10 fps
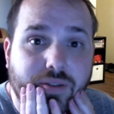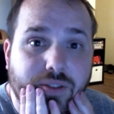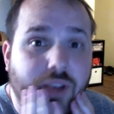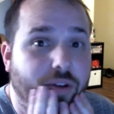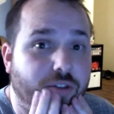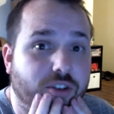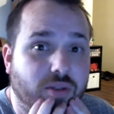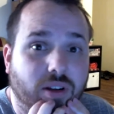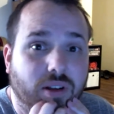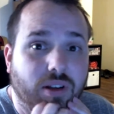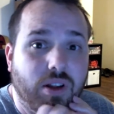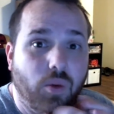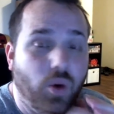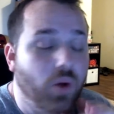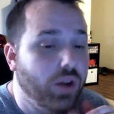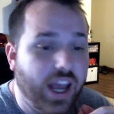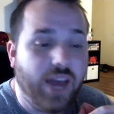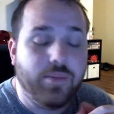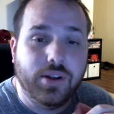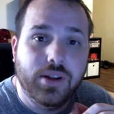Think about it for a second. What would happen?